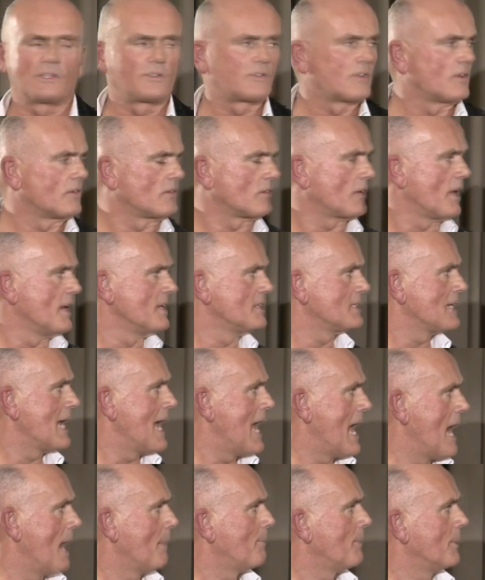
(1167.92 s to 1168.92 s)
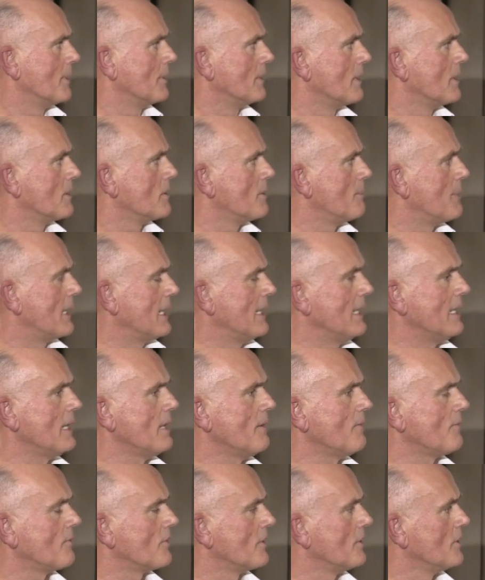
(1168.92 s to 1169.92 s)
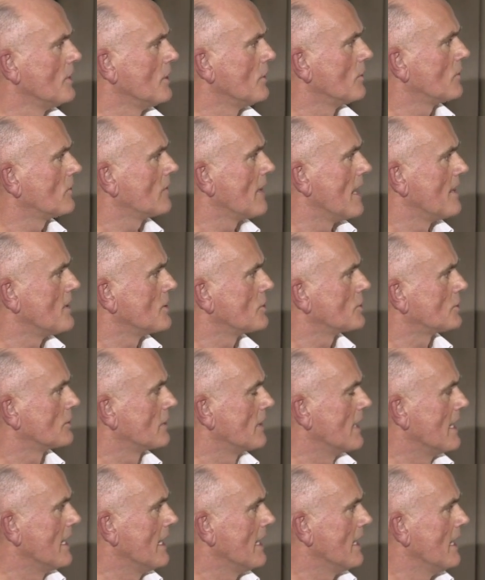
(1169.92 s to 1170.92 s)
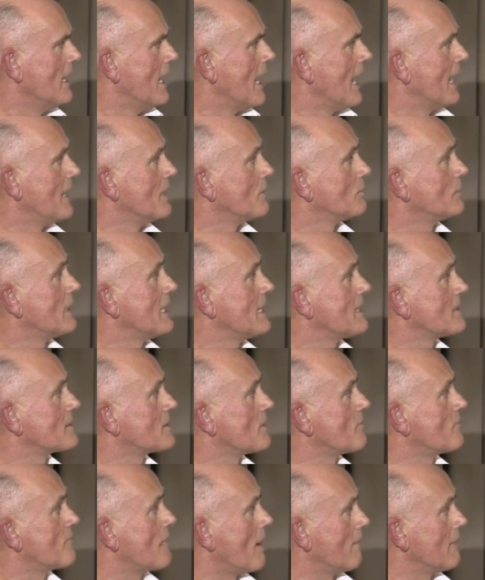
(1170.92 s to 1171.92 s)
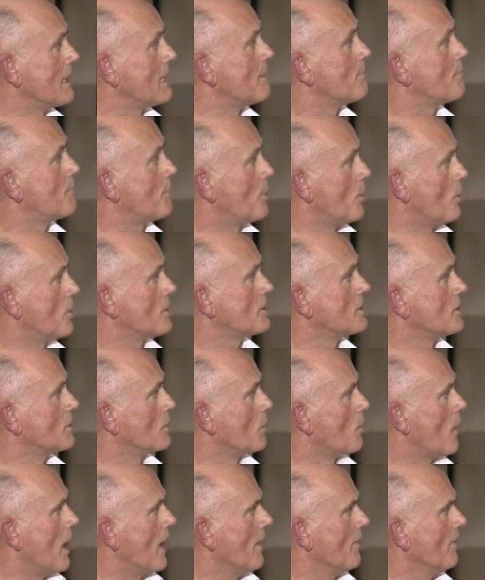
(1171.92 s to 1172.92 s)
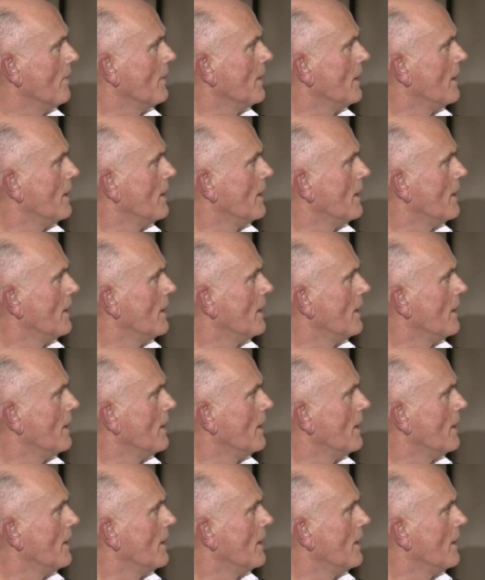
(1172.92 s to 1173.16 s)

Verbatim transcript: that's going to happen at the beginning of the new century and it really is a very important one,